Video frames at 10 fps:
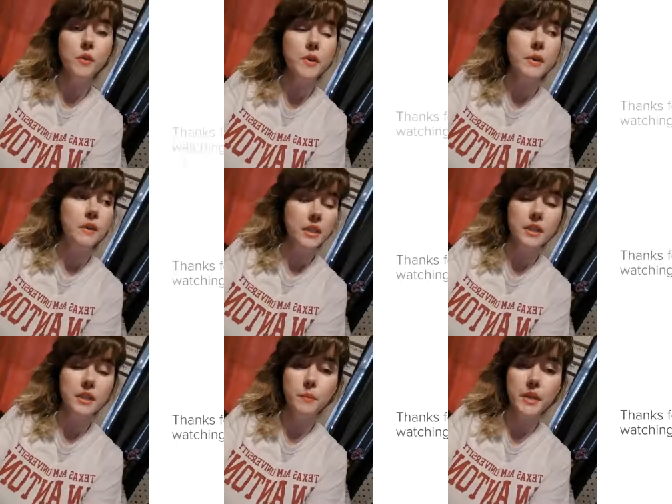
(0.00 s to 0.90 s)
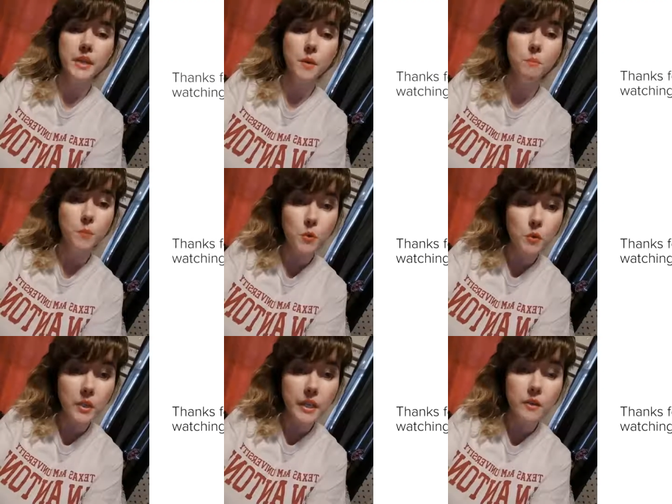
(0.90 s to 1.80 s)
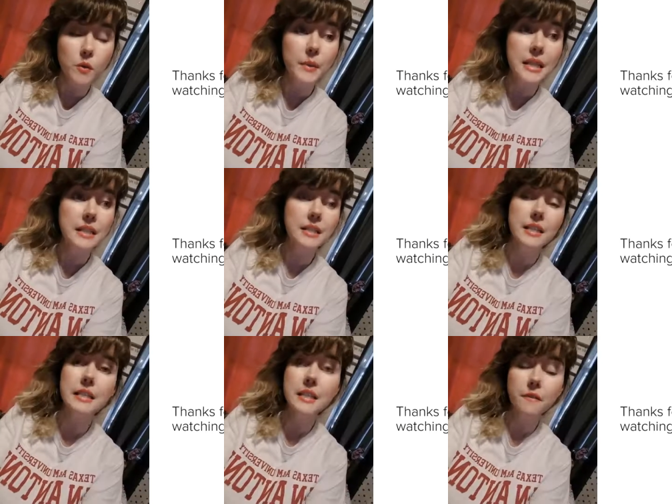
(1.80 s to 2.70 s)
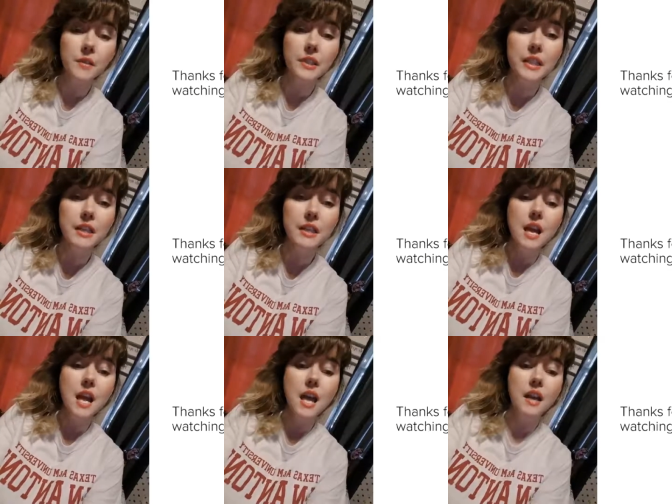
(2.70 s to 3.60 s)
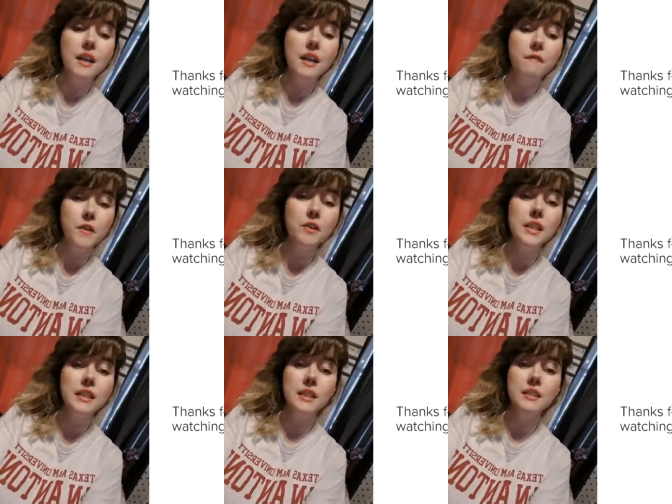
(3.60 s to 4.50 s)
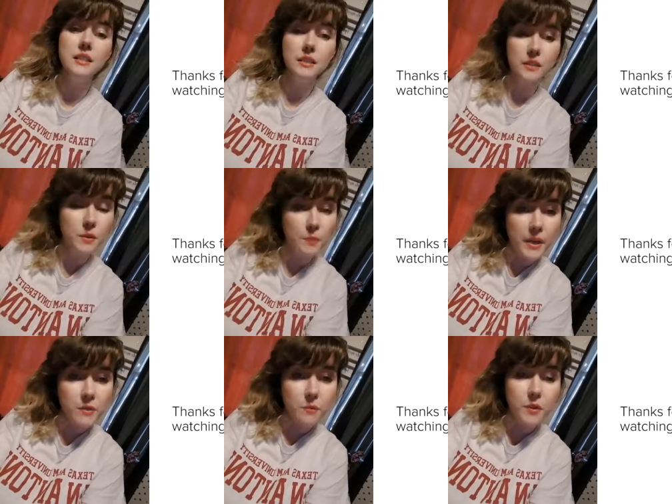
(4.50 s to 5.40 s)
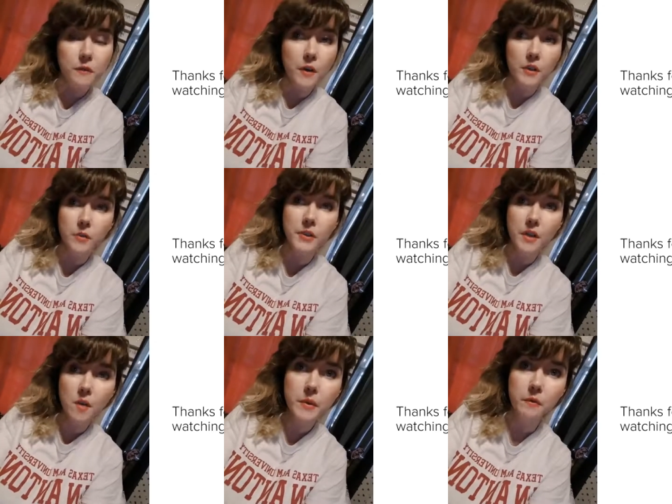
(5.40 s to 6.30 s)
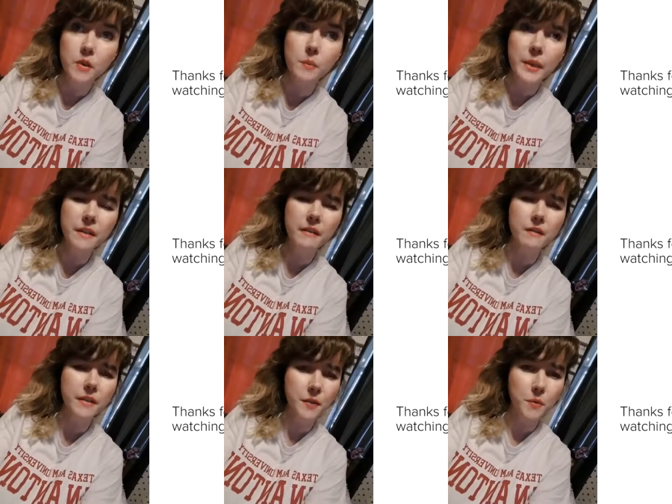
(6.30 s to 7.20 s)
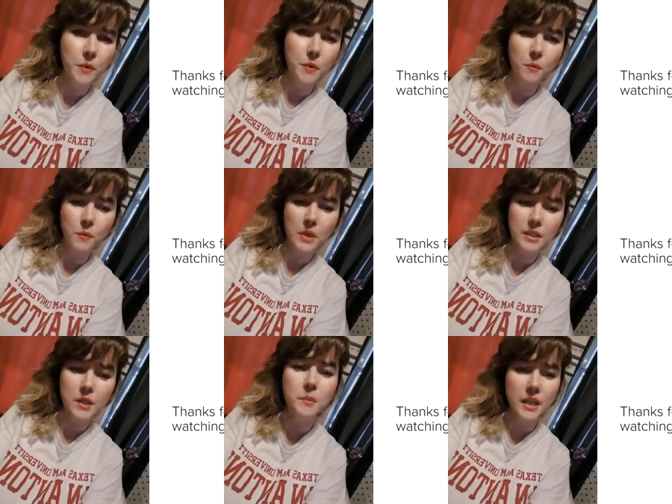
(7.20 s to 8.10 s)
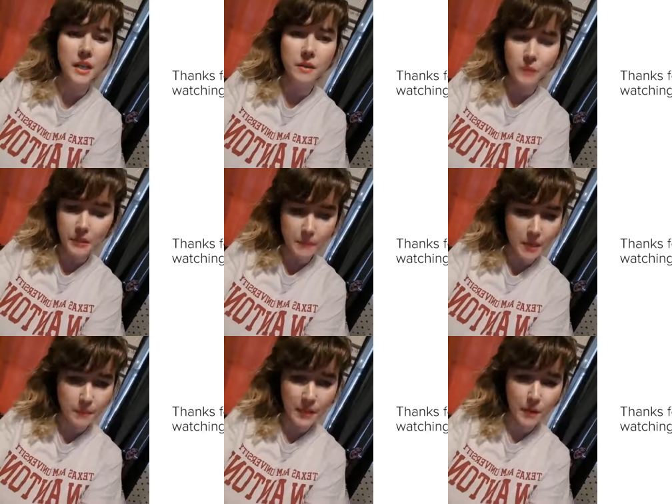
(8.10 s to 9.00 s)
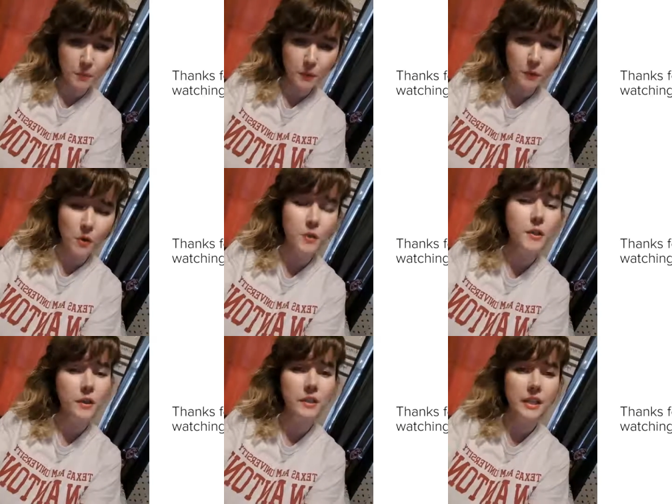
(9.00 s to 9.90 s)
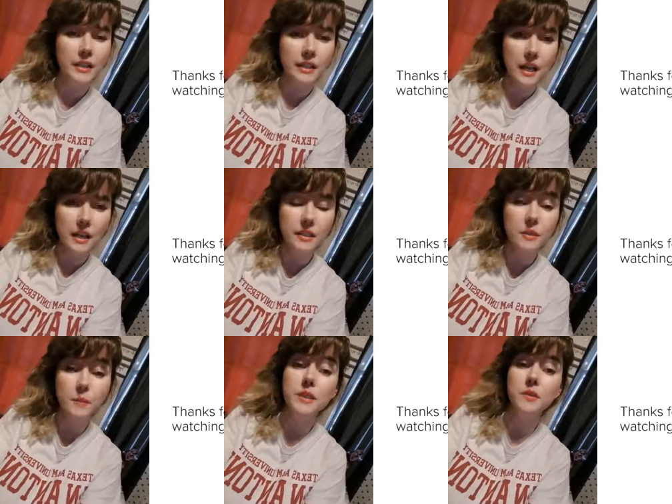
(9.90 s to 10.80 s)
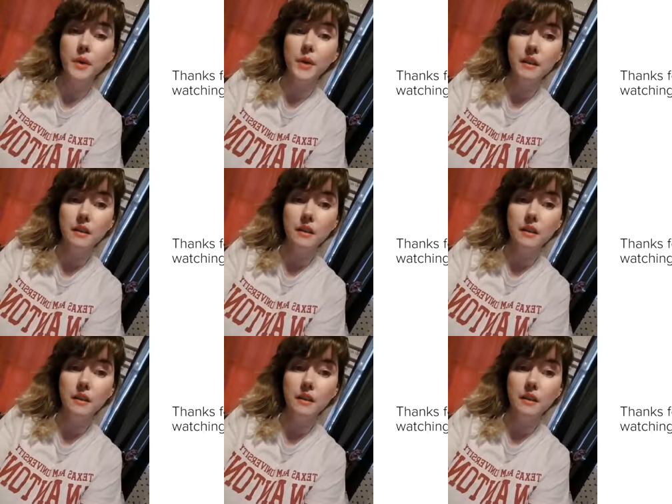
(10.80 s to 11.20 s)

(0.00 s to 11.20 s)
about our kids being bullied or being seen differently. And I feel like that's the space where the father was coming from, even if he was upset and wasn't maybe able to articulate that in the best way.